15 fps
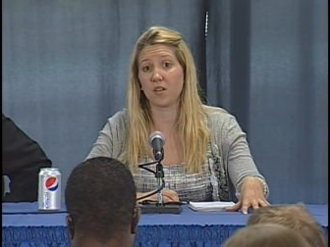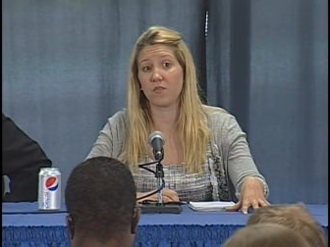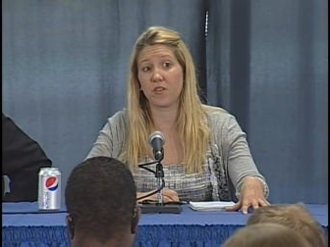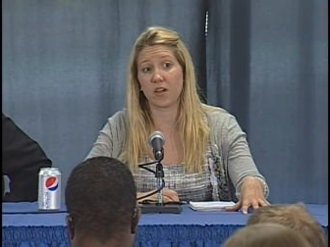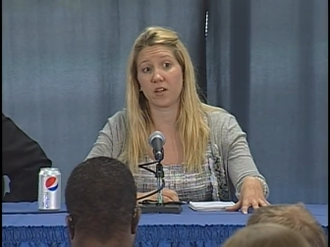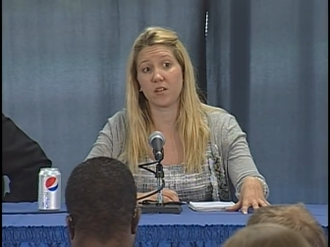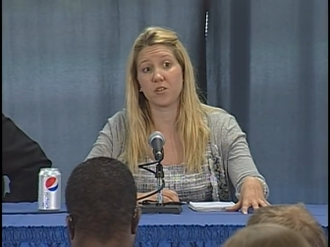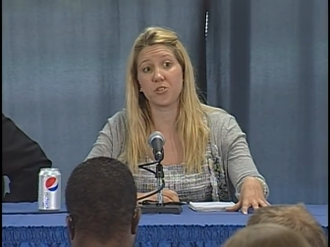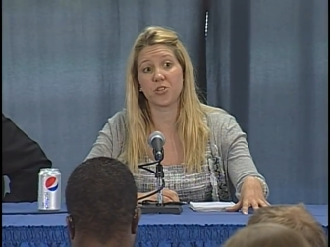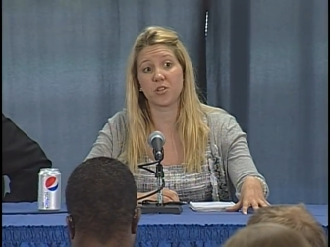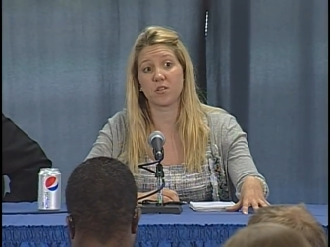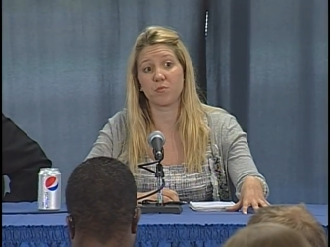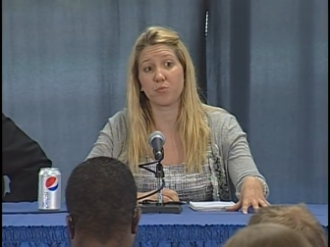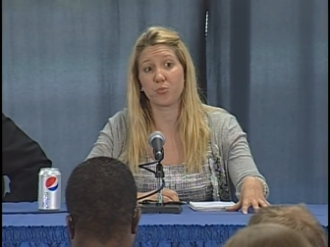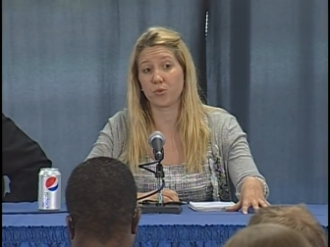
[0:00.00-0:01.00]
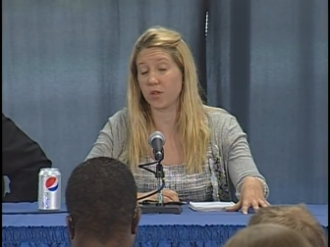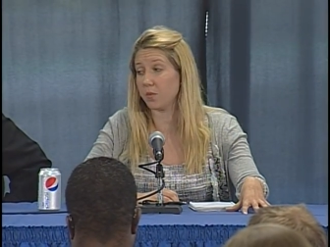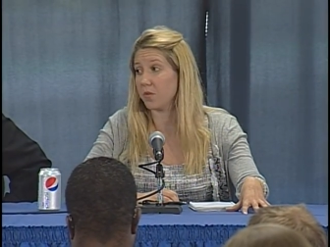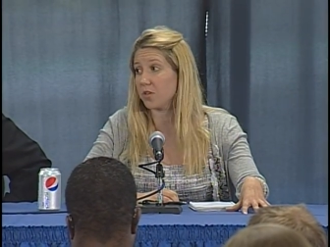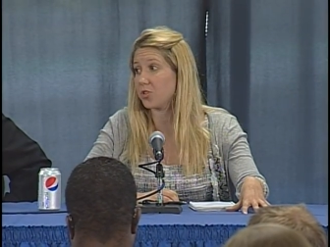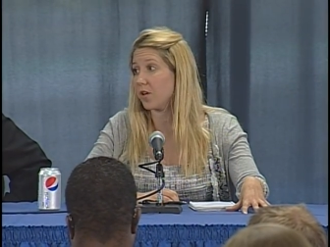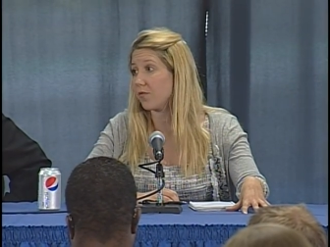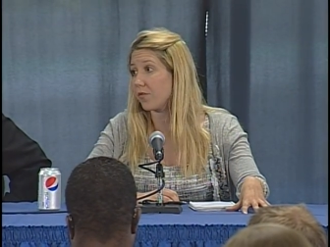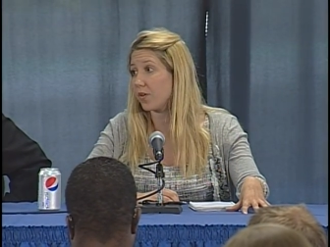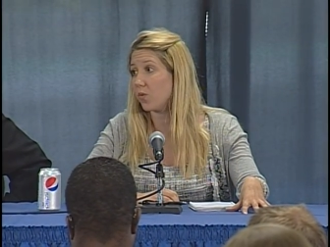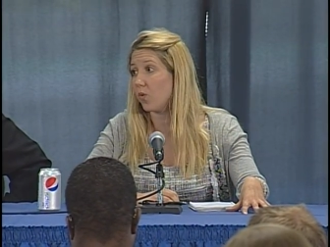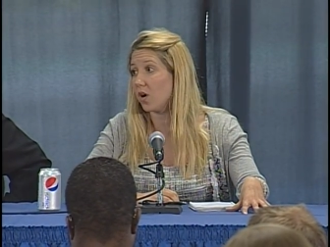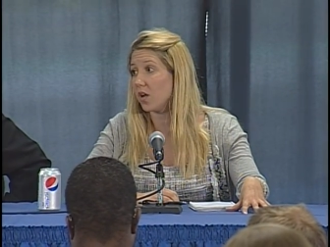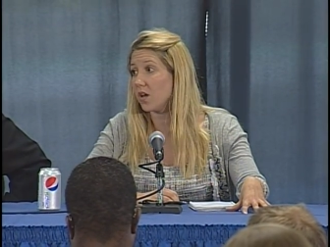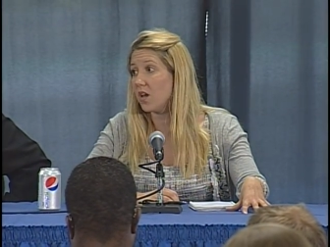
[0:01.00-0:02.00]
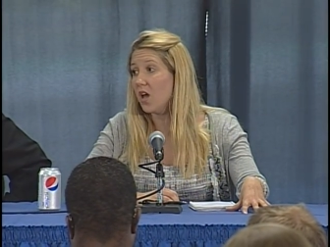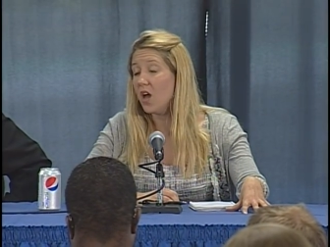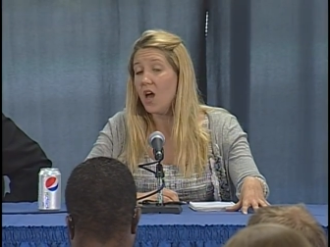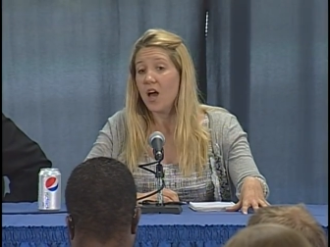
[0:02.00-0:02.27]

advantage in pretty much every one.